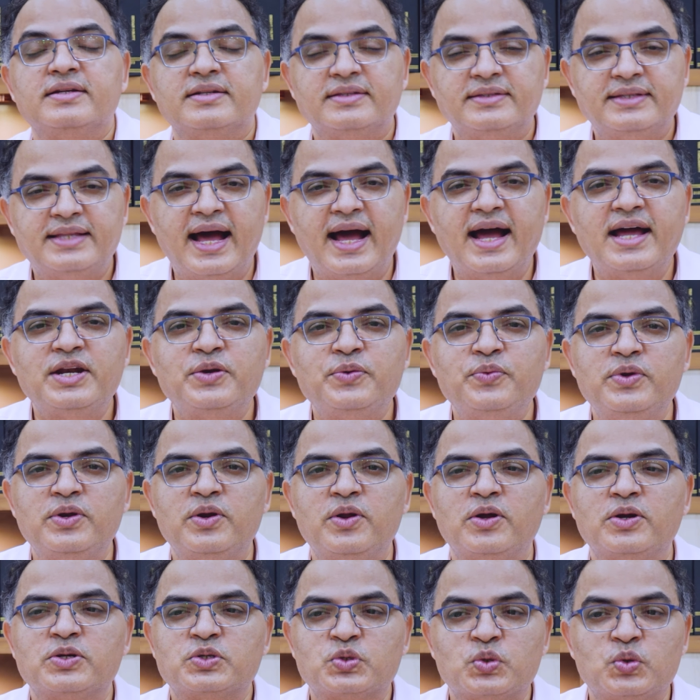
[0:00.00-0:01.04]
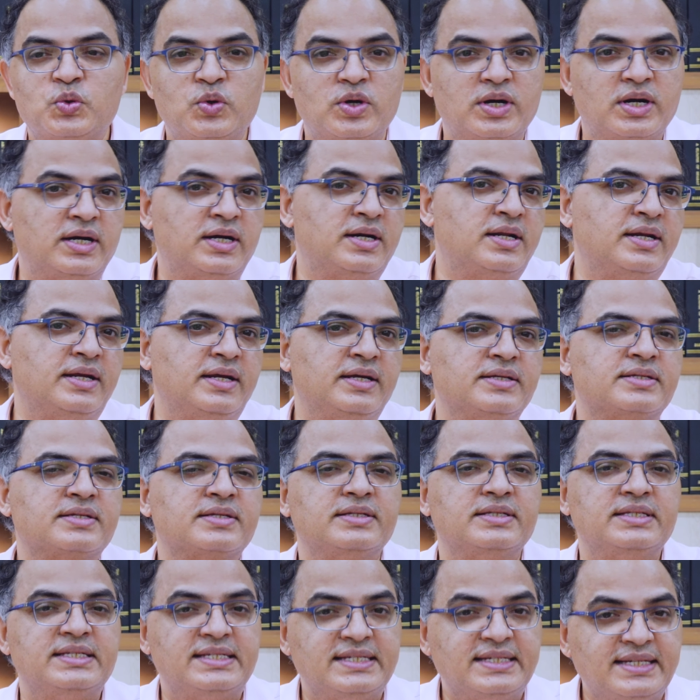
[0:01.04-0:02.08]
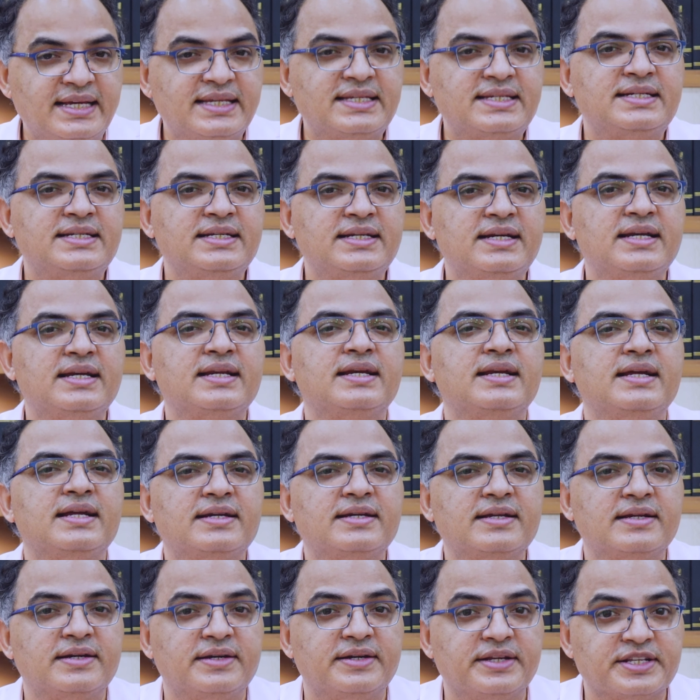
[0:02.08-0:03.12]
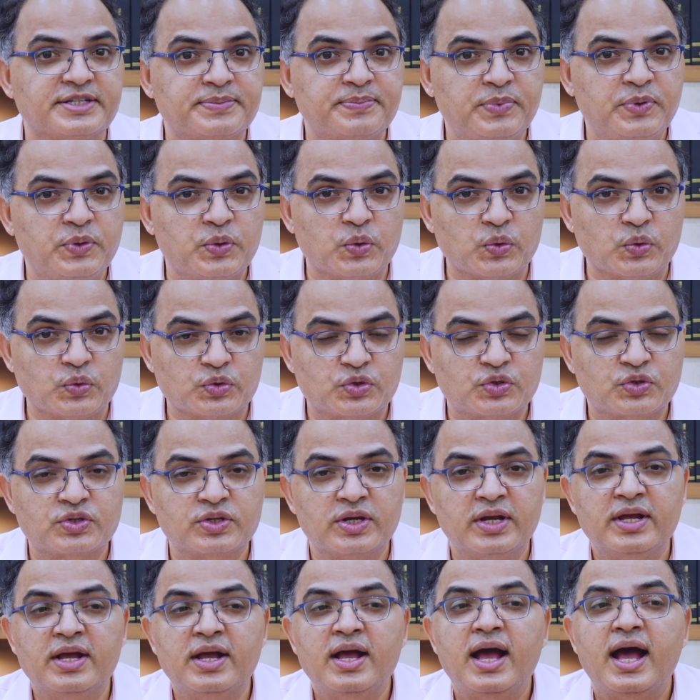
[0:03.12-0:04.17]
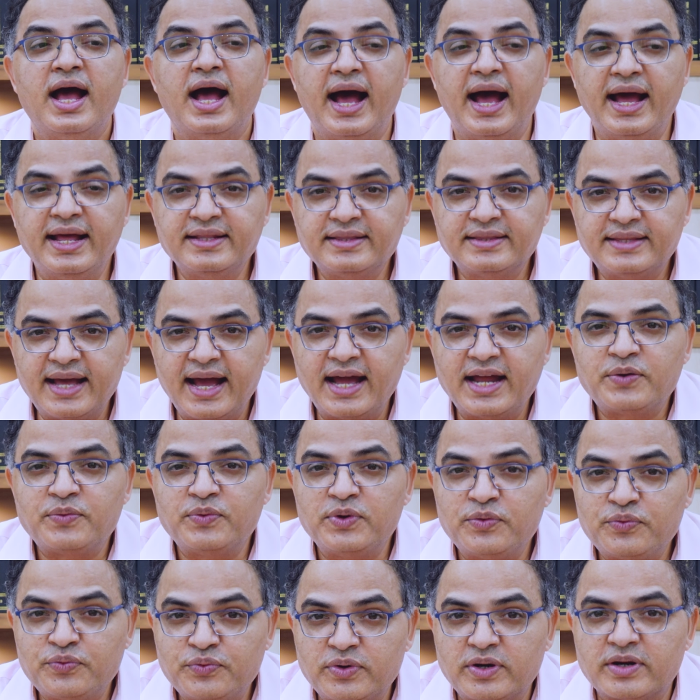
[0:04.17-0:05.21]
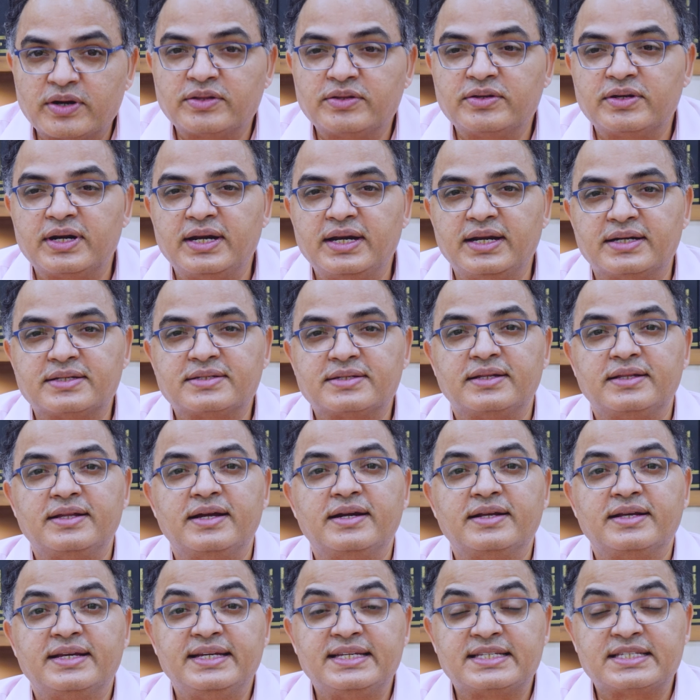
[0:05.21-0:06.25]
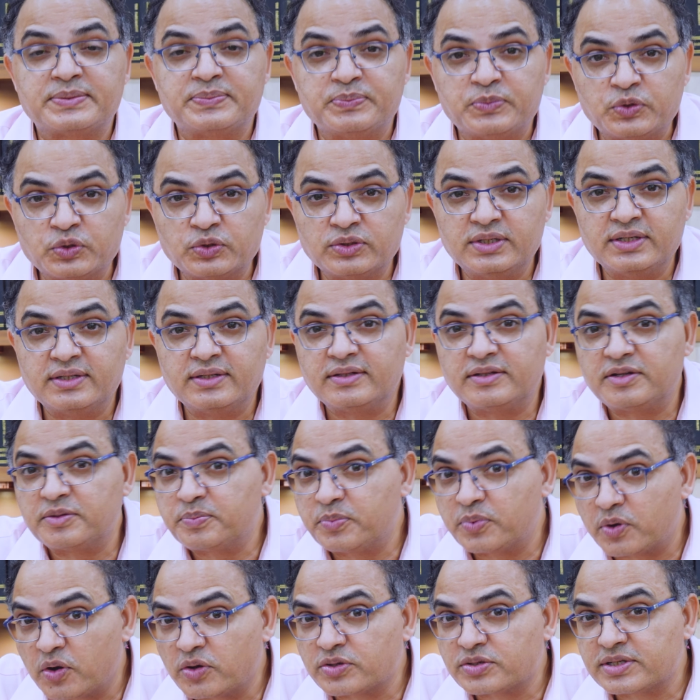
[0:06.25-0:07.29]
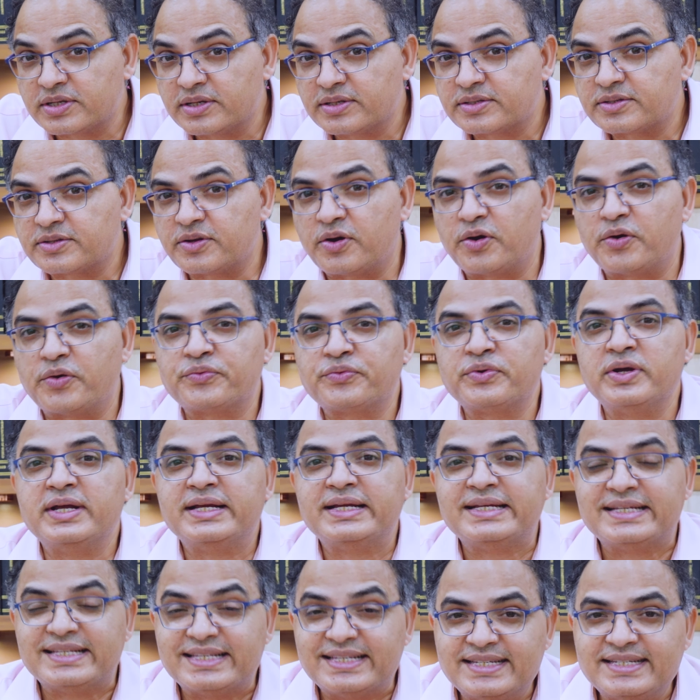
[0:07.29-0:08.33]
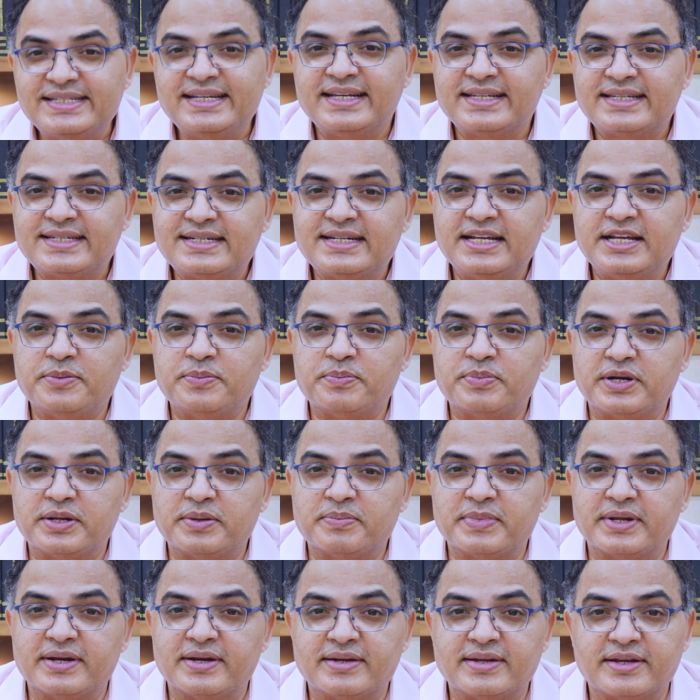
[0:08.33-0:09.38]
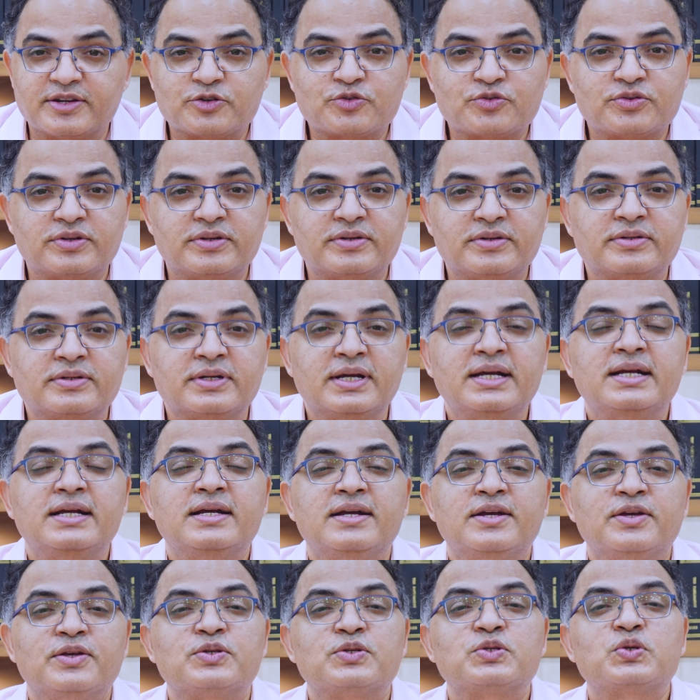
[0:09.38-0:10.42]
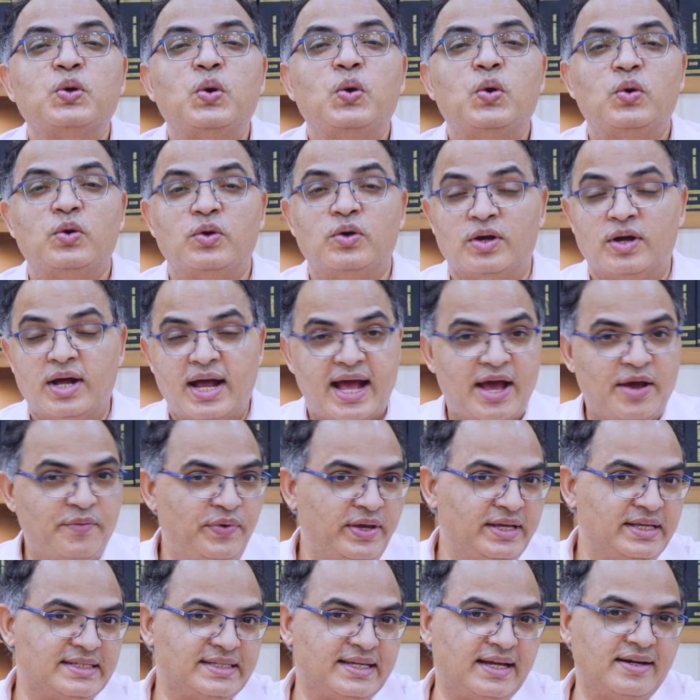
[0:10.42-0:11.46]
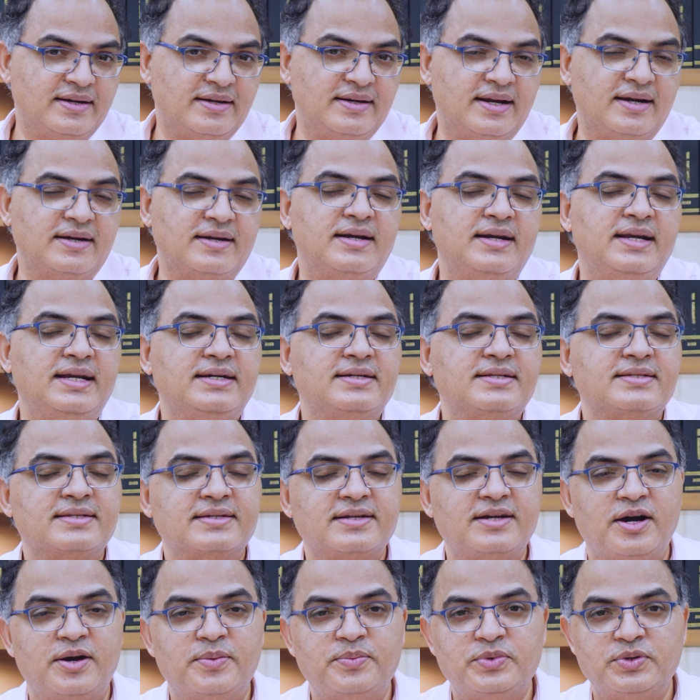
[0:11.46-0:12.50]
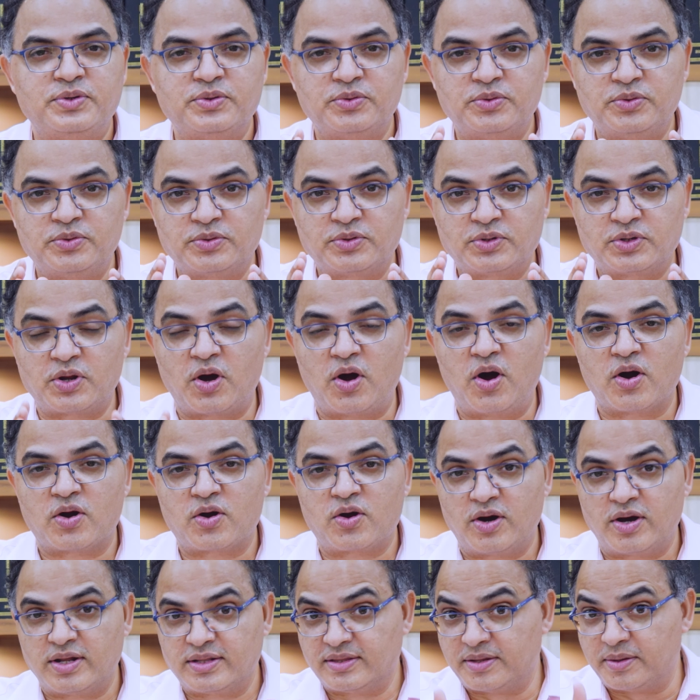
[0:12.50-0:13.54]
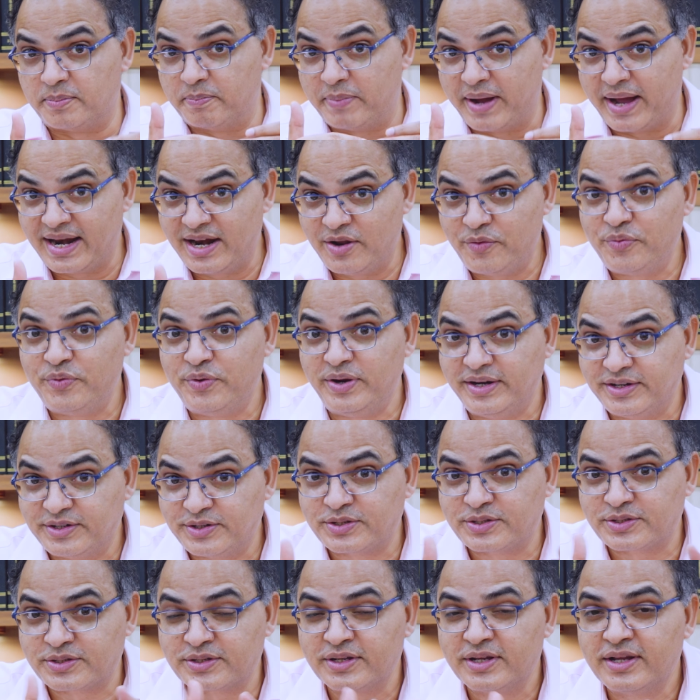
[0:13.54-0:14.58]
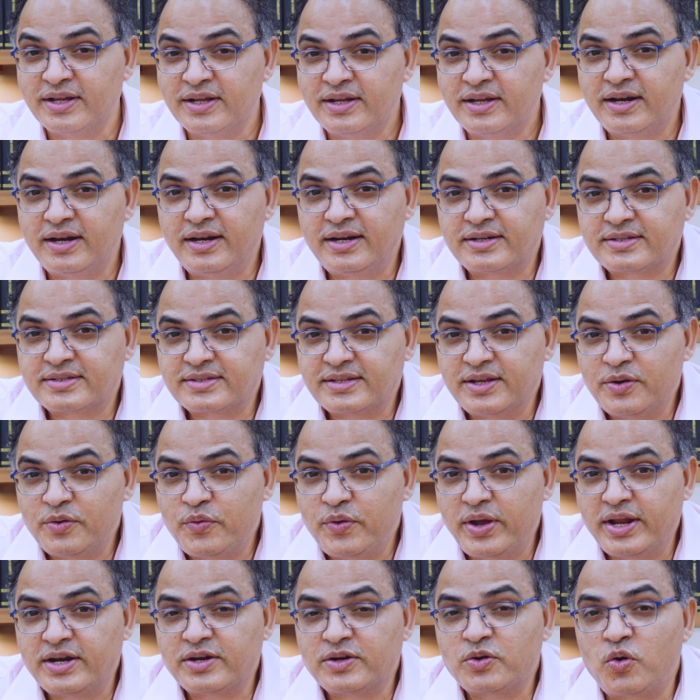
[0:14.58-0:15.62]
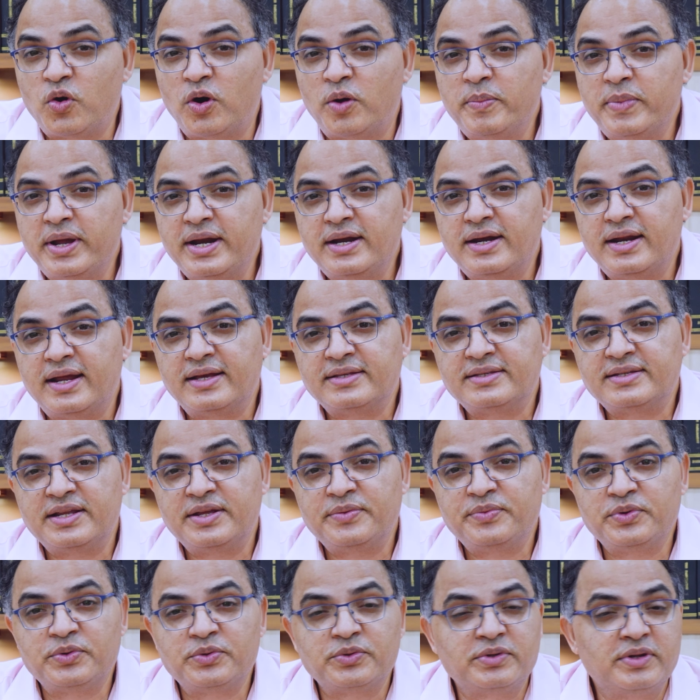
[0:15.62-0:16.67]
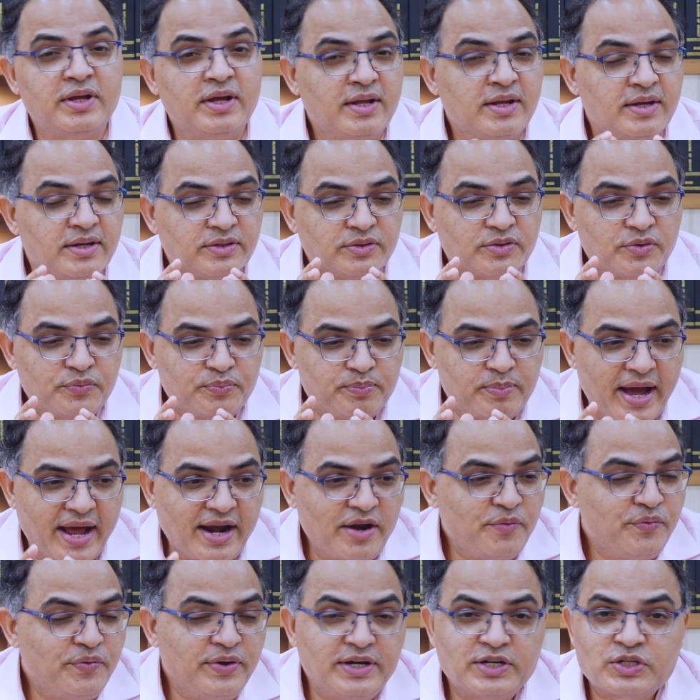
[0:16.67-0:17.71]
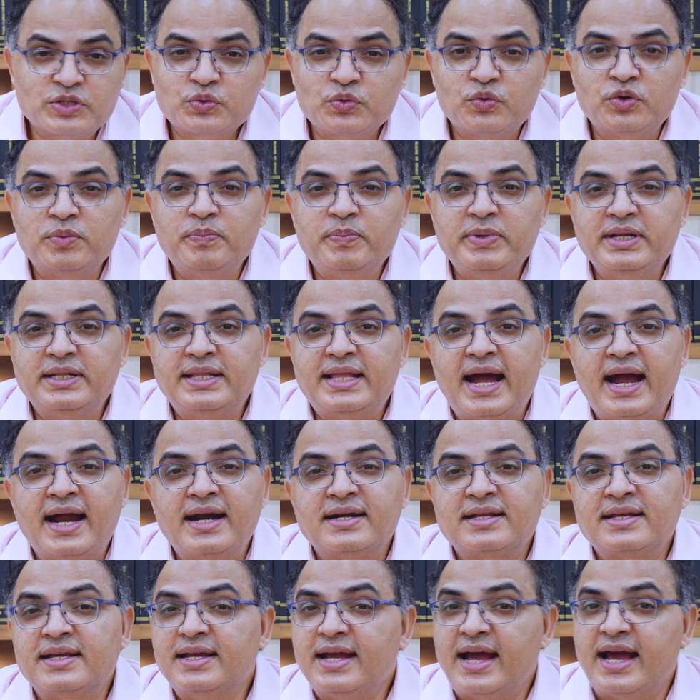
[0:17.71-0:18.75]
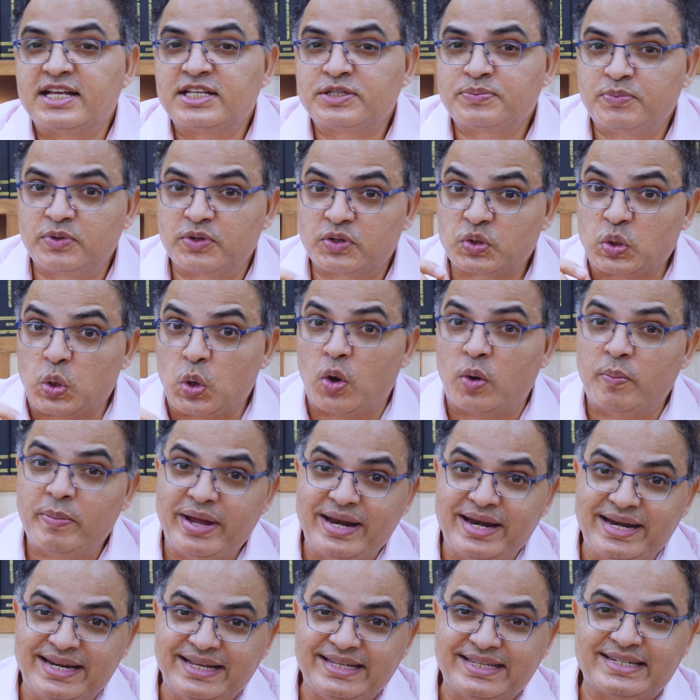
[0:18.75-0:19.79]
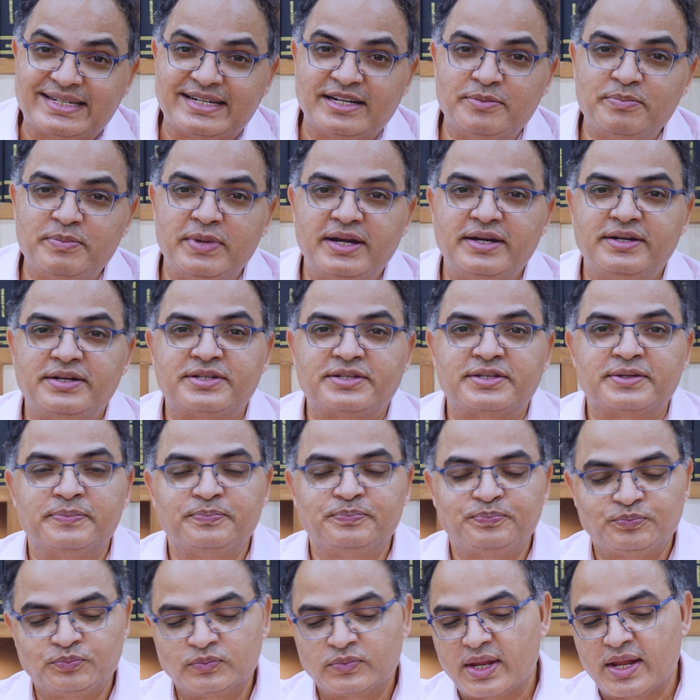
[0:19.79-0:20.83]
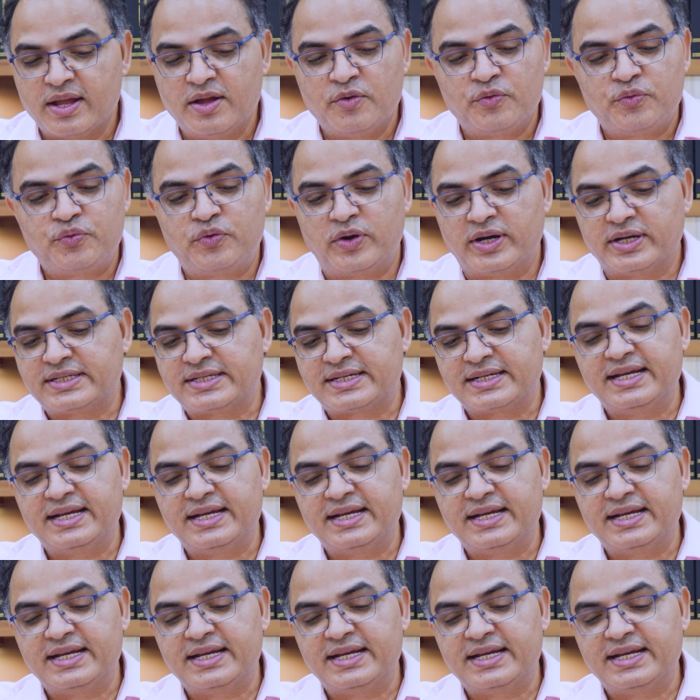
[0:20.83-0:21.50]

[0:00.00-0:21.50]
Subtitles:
that will also address GST related disputes, and that will further, let's say, that smoothen the process of GST implementation. So having said that, let's come to talk on the benefits. Let's say when government has reviewed, the benefits would be that as per government estimates, first